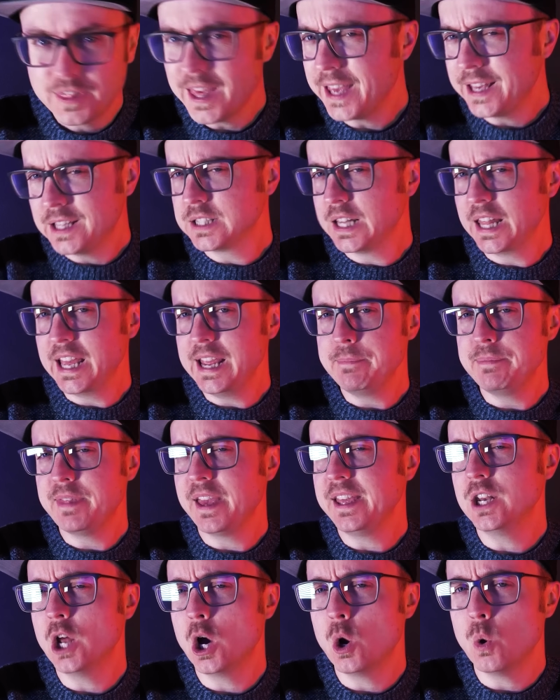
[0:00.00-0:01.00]
They claim
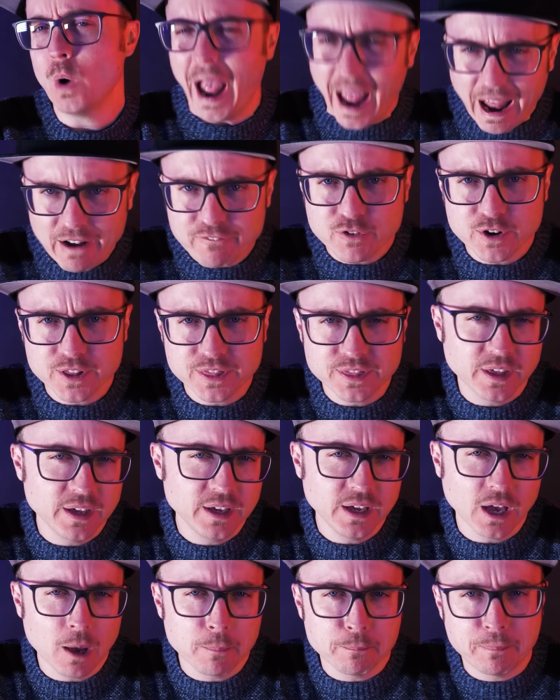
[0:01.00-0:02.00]
they know
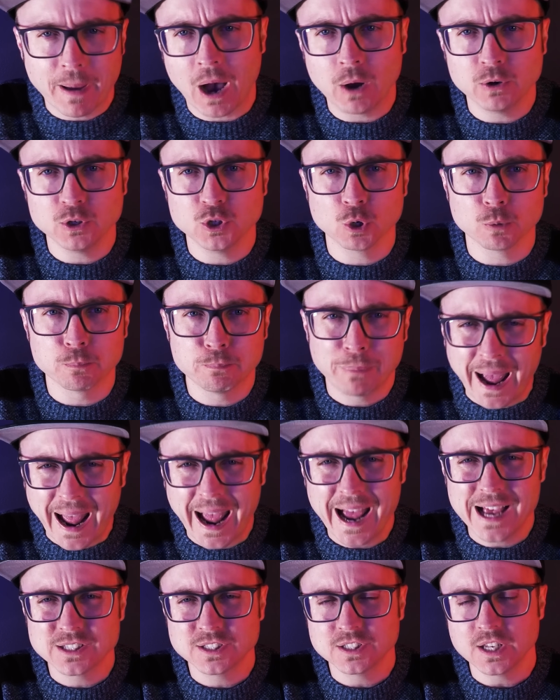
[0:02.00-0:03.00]
everything about your
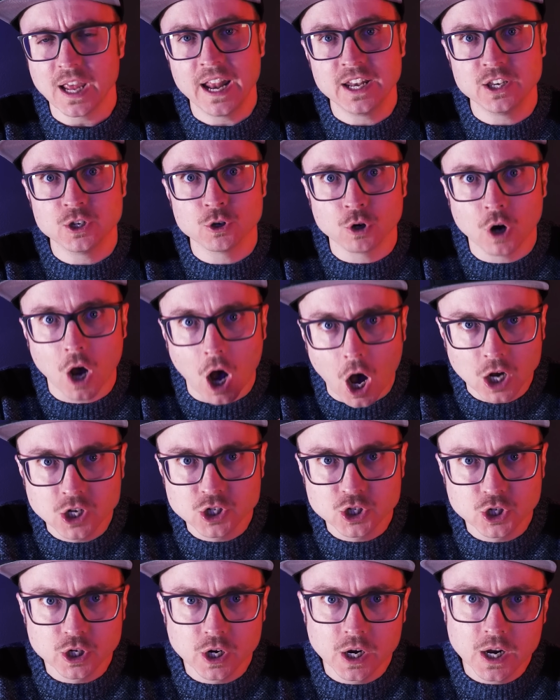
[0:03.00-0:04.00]
past and you're
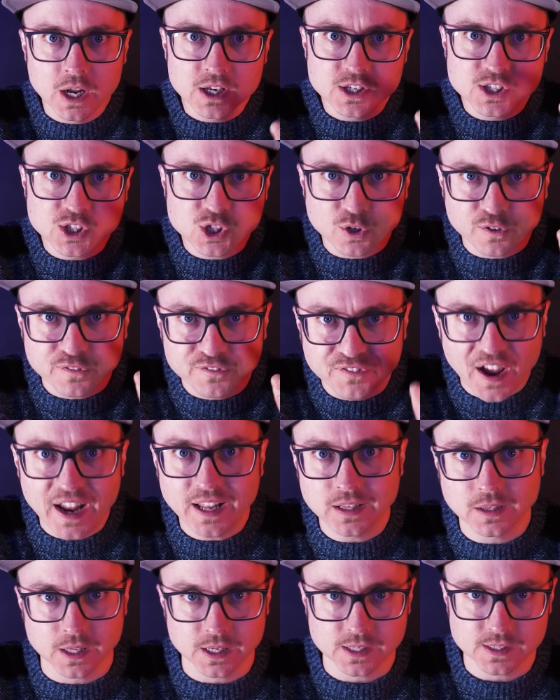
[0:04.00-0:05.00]
under
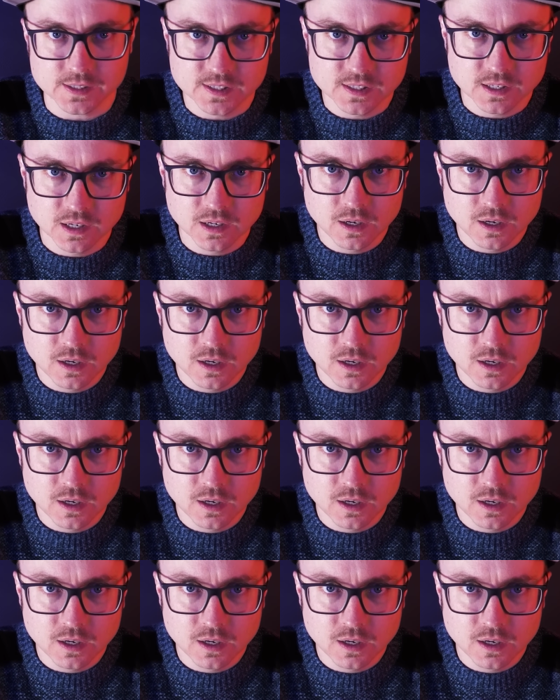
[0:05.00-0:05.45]
surveillance